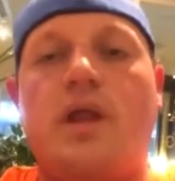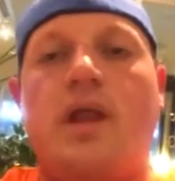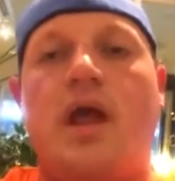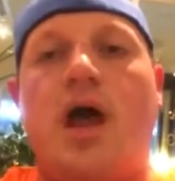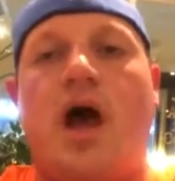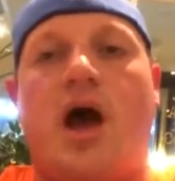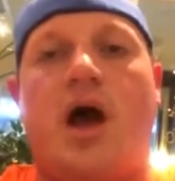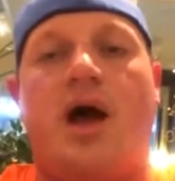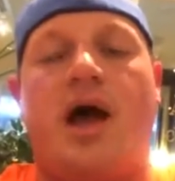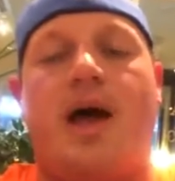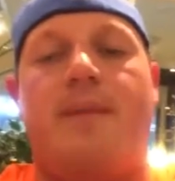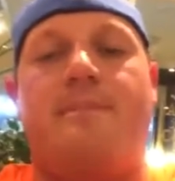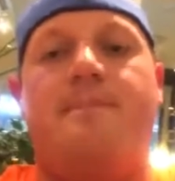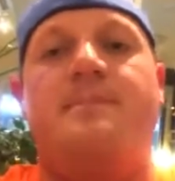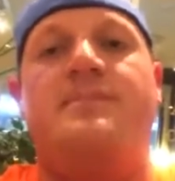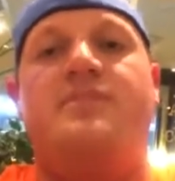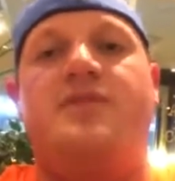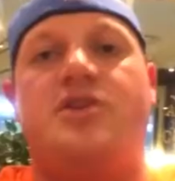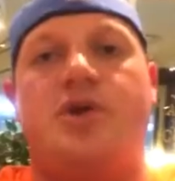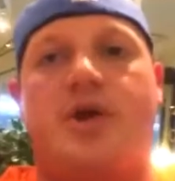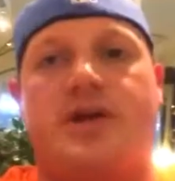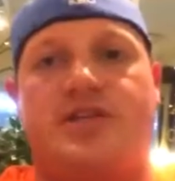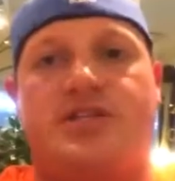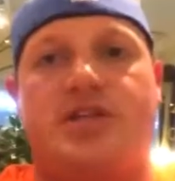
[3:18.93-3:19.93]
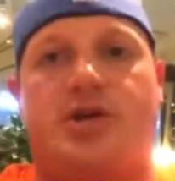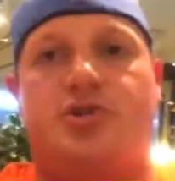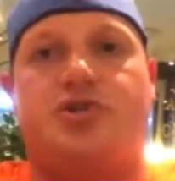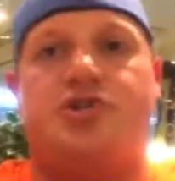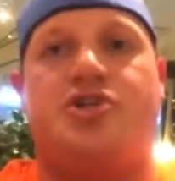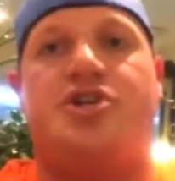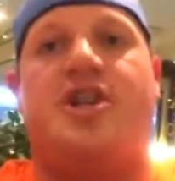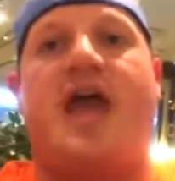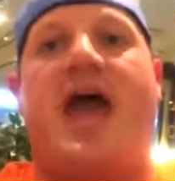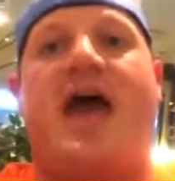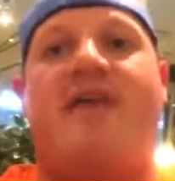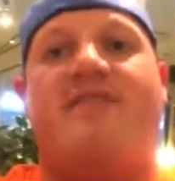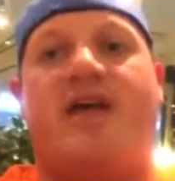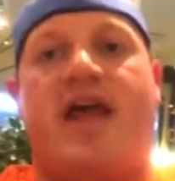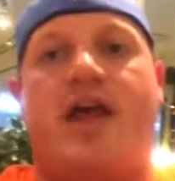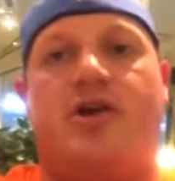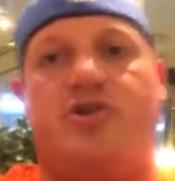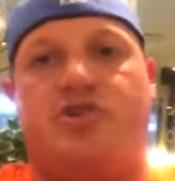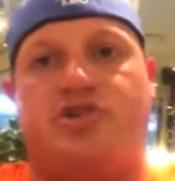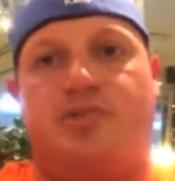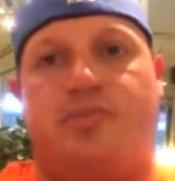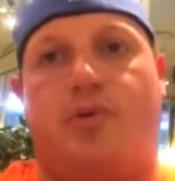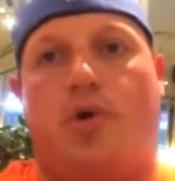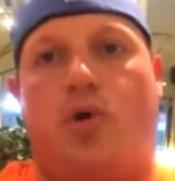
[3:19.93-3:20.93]
the U.S. soldiers could have
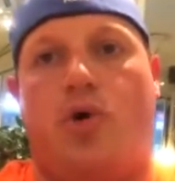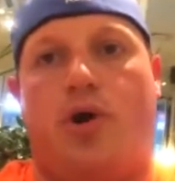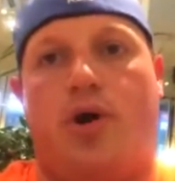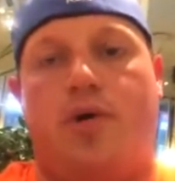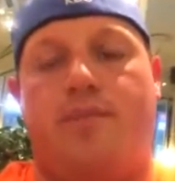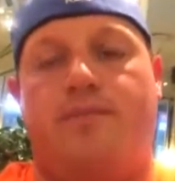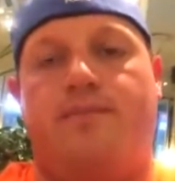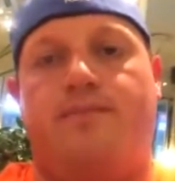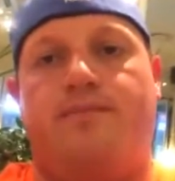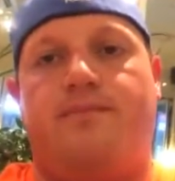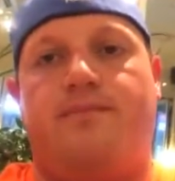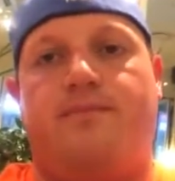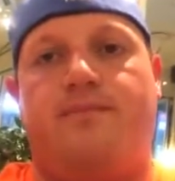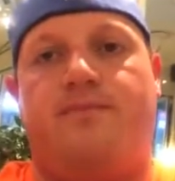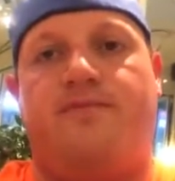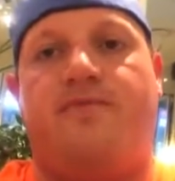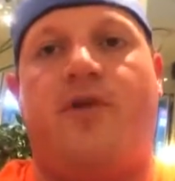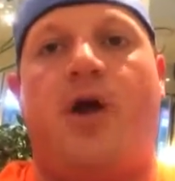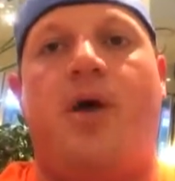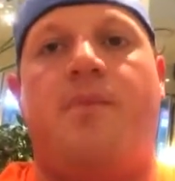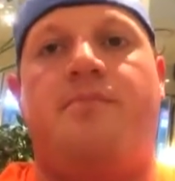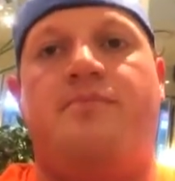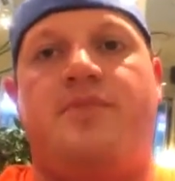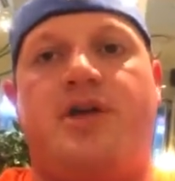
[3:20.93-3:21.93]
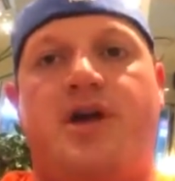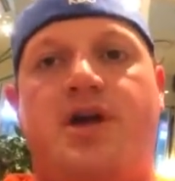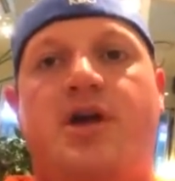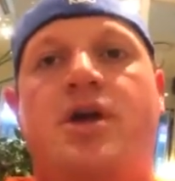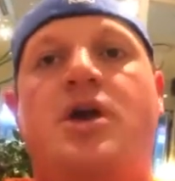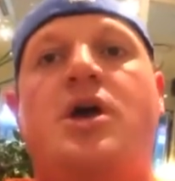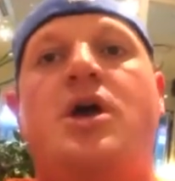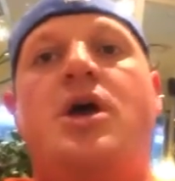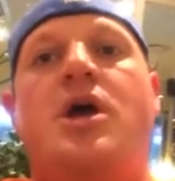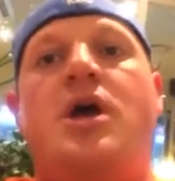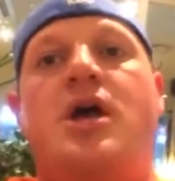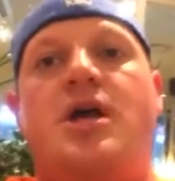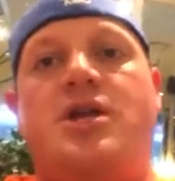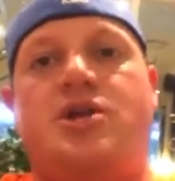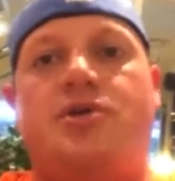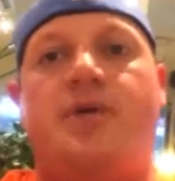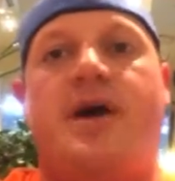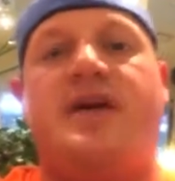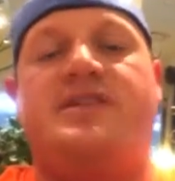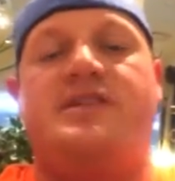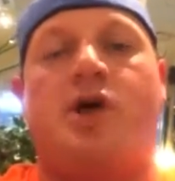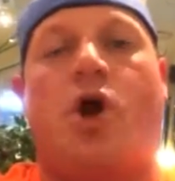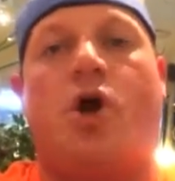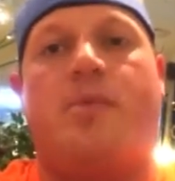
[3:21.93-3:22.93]
air support from the
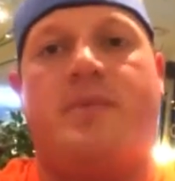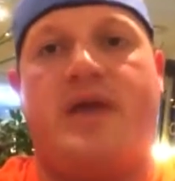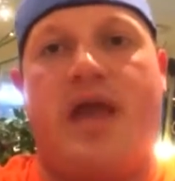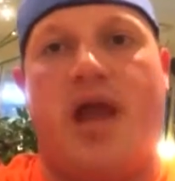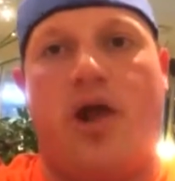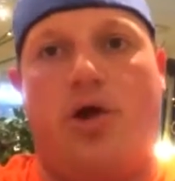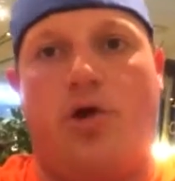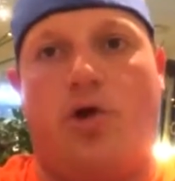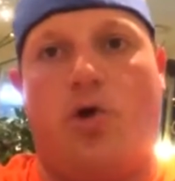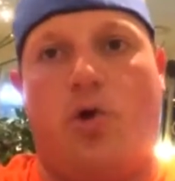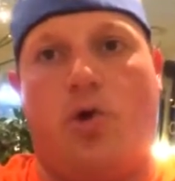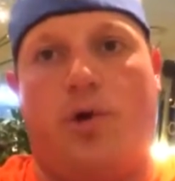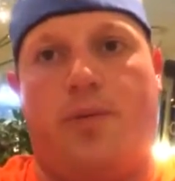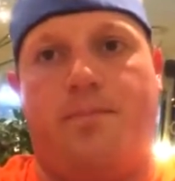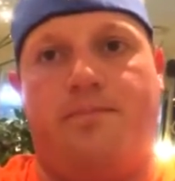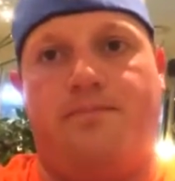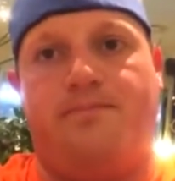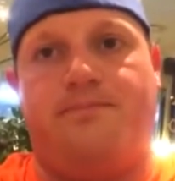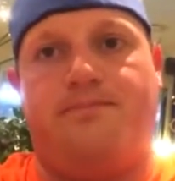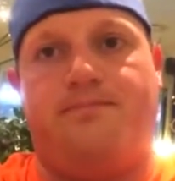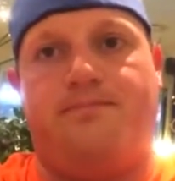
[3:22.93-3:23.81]
U.S. Army Air Corps.